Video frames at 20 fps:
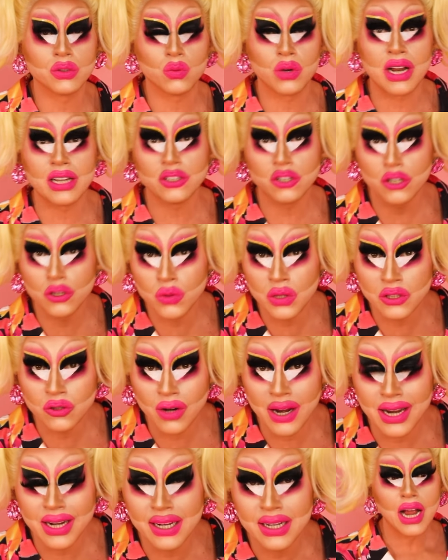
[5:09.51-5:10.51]
When I started doing
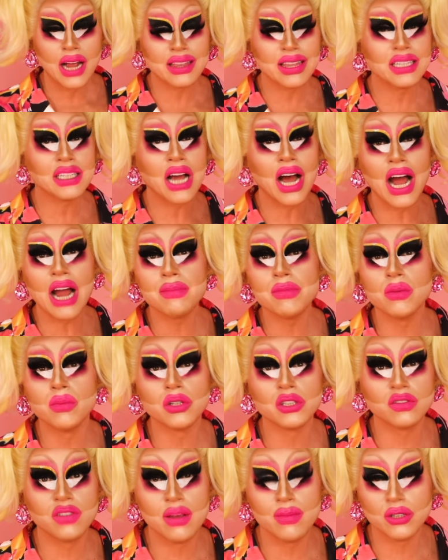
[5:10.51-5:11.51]
drag, at the time, the
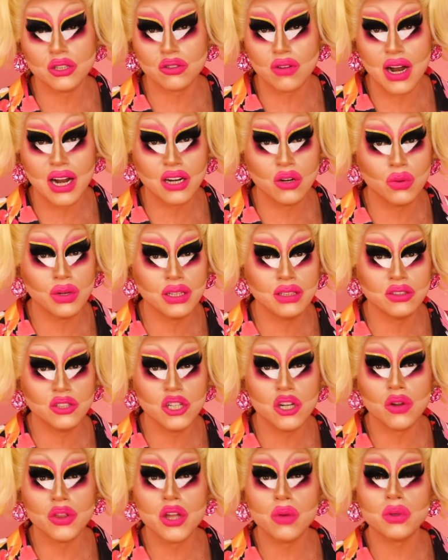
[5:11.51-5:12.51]
most famous drag queens, you
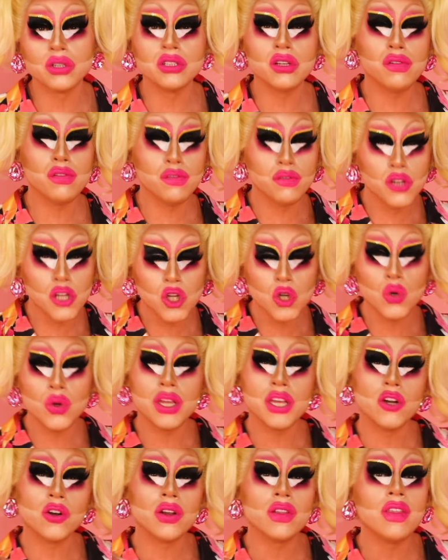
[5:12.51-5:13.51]
know, there was a few
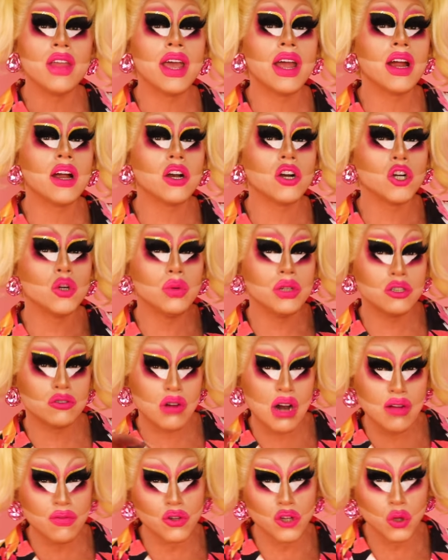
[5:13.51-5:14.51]
here and there who would
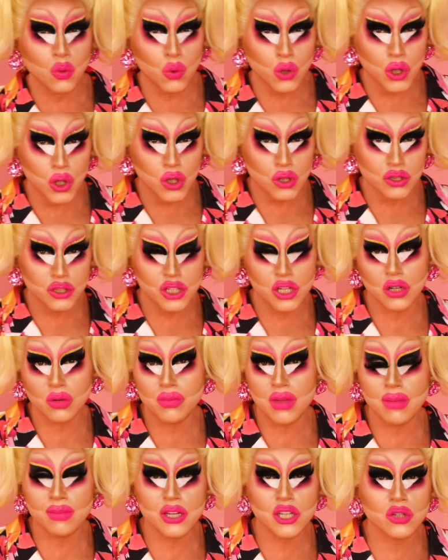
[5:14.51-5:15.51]
travel the world, you know,
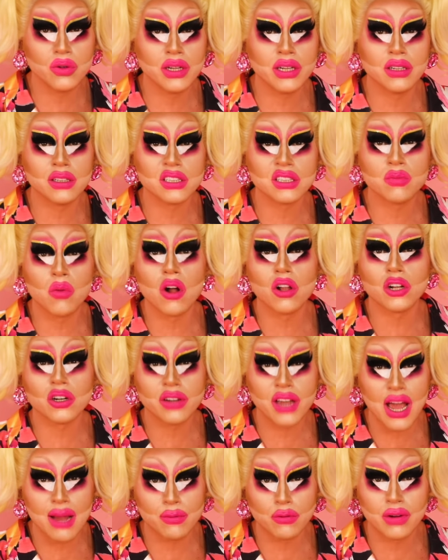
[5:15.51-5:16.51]
maybe doing smaller
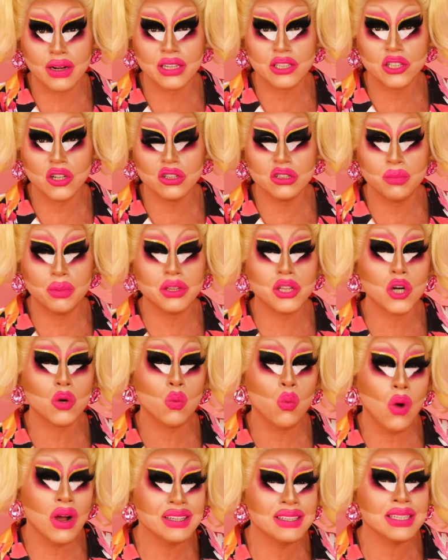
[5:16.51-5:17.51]
cabaret shows, but there
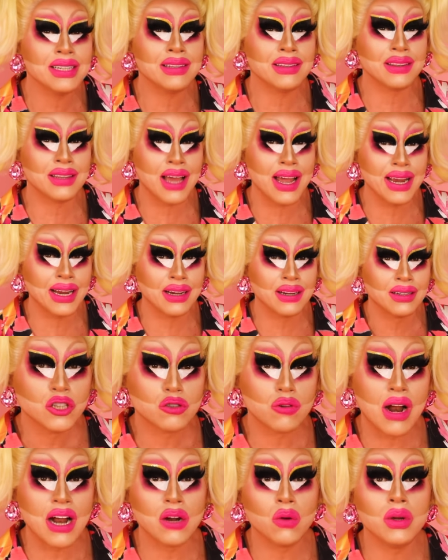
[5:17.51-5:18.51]
wasn't like
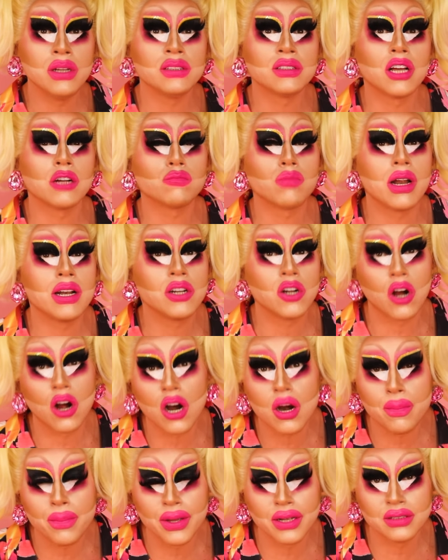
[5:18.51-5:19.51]
drag queens on red
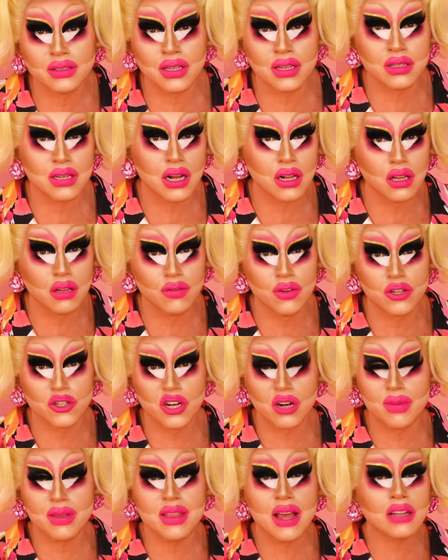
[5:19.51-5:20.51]
carpets and television.
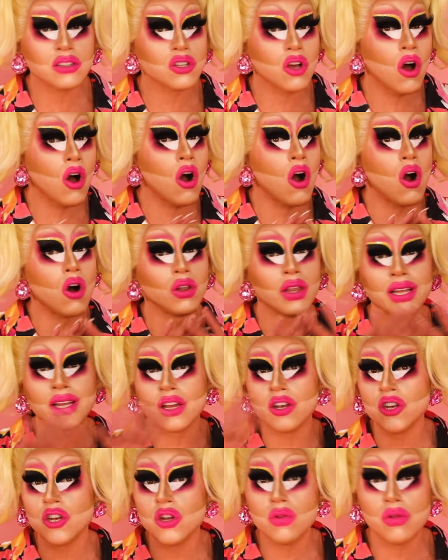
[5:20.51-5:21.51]
I mean, that's all like a
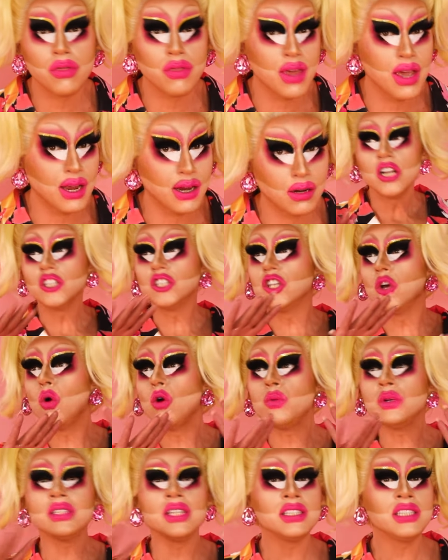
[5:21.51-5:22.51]
new thing. So it
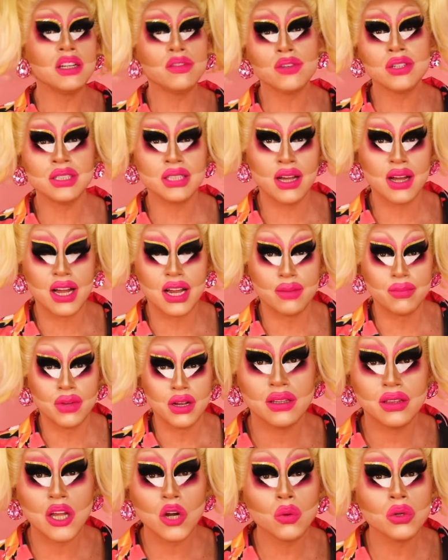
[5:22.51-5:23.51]
was a different time.
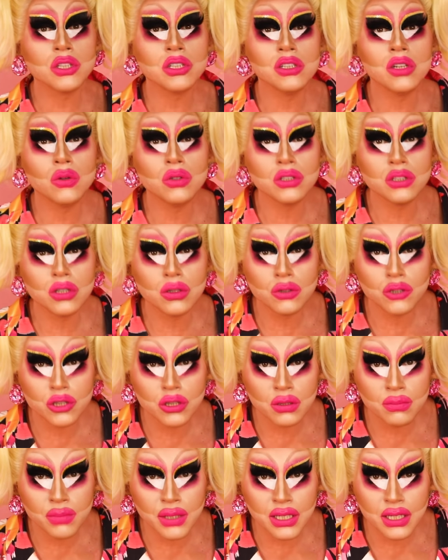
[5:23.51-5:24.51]
There was no
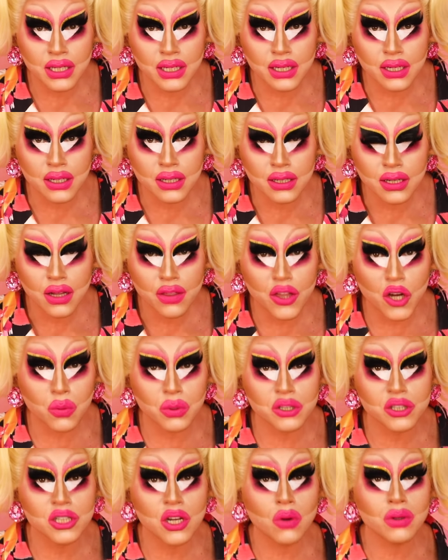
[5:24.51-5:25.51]
social media there
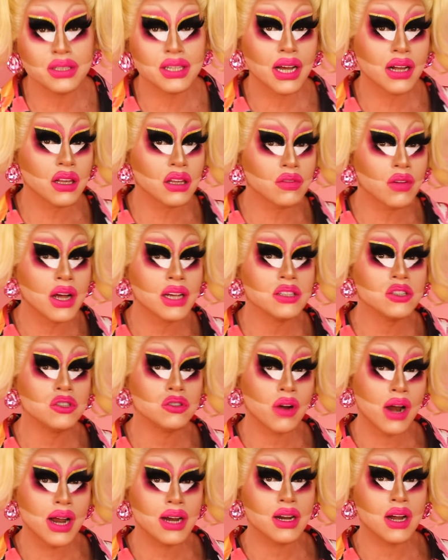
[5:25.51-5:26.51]
was no televised
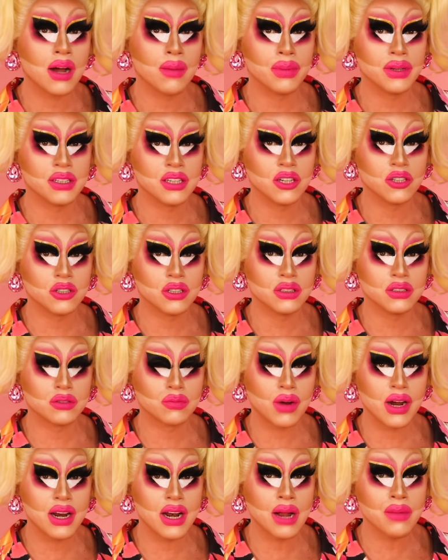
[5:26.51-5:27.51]
drag competitions,
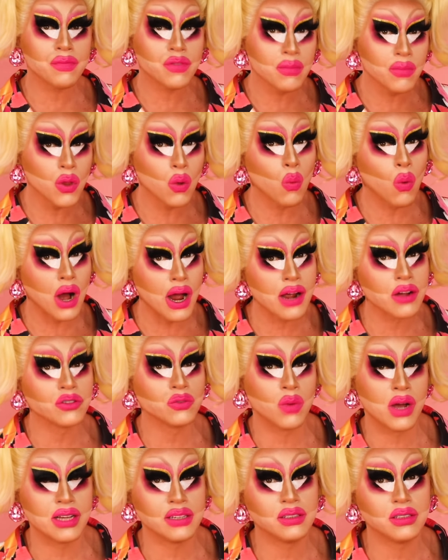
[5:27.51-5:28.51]
right? I'm from the wild
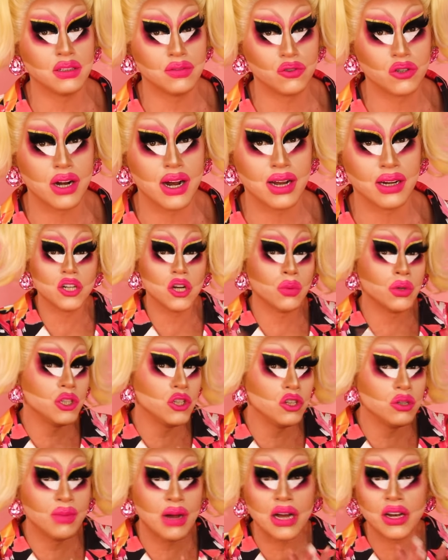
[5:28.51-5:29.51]
west of drag. No one
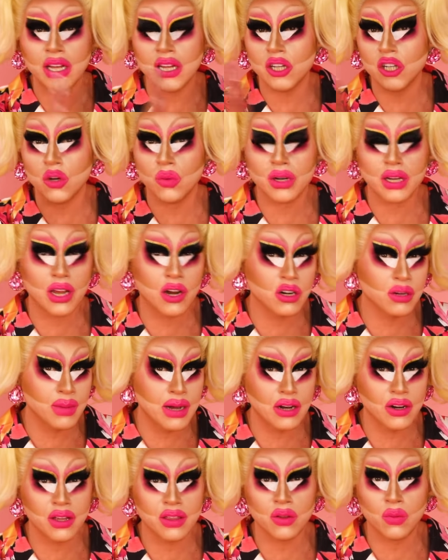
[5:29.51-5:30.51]
knew about it, no one cared
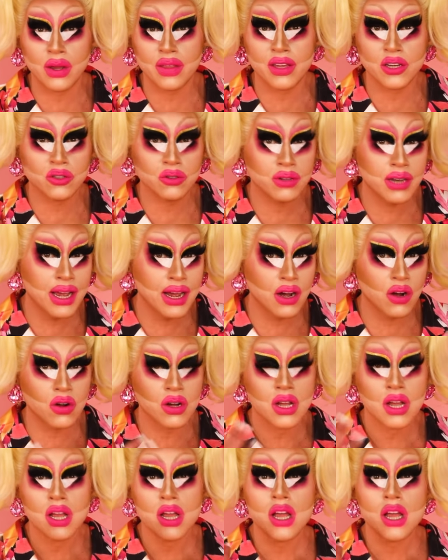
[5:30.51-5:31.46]
about it the way they do now.